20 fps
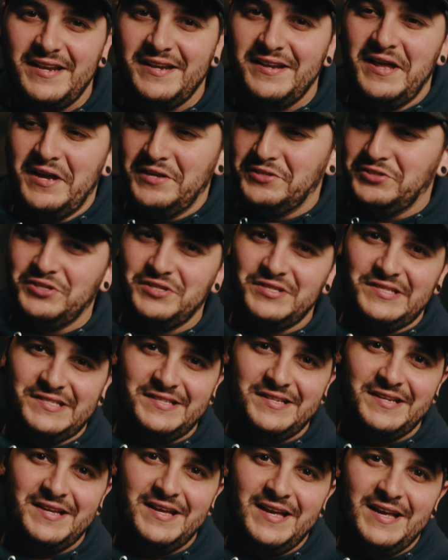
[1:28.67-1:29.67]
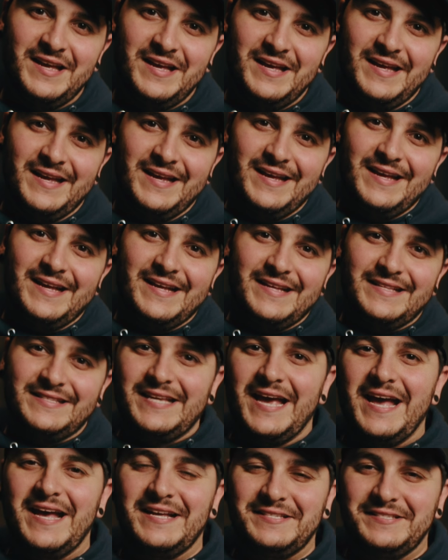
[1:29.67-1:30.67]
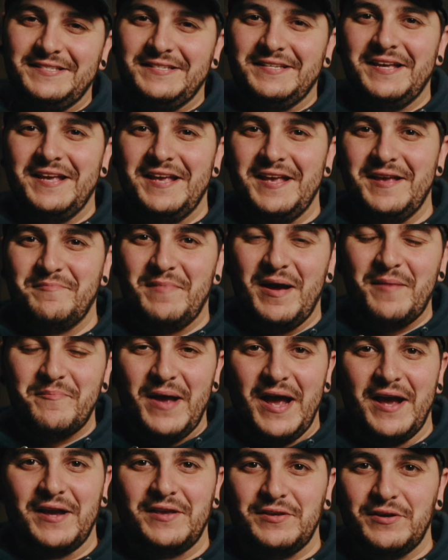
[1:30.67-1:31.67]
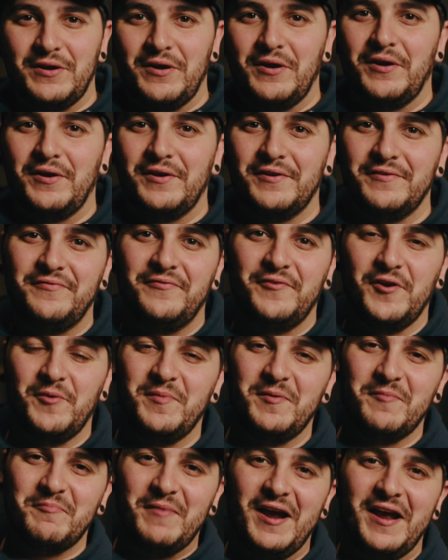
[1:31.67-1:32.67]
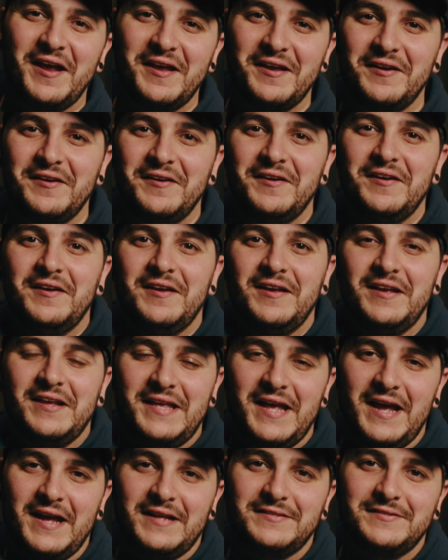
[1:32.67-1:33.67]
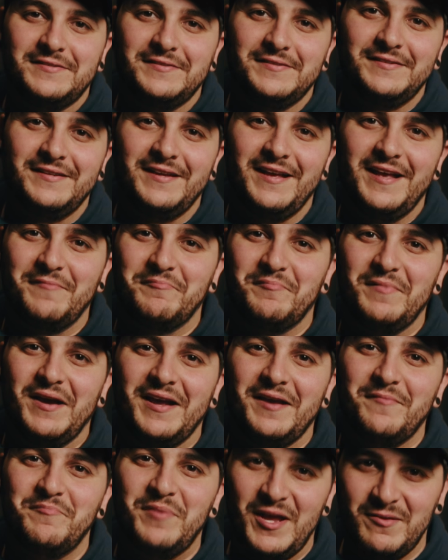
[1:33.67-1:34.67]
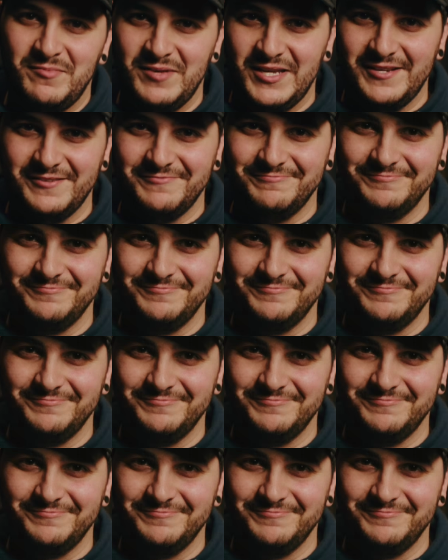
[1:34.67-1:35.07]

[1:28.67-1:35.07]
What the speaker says: and not just tests in my backyard filming my cats and my baby.